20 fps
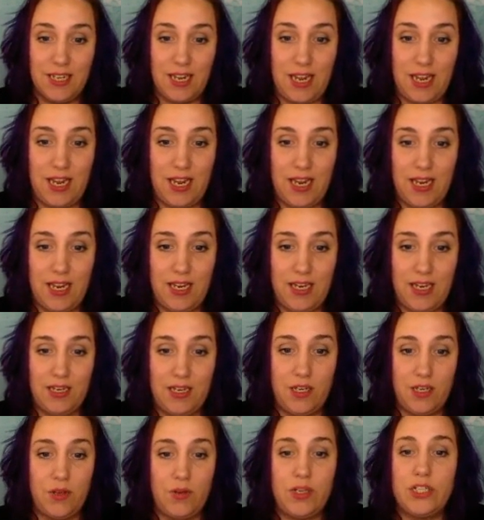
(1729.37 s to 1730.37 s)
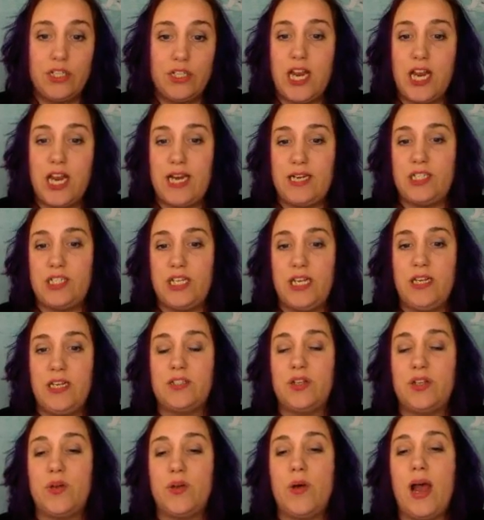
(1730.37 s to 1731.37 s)
and you can change. See,
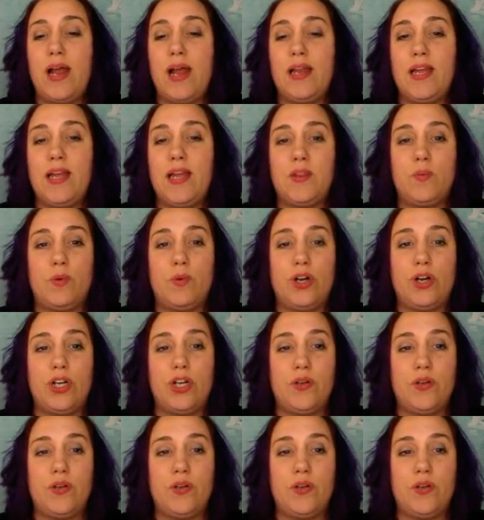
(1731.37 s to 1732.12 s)
so you highlight the word,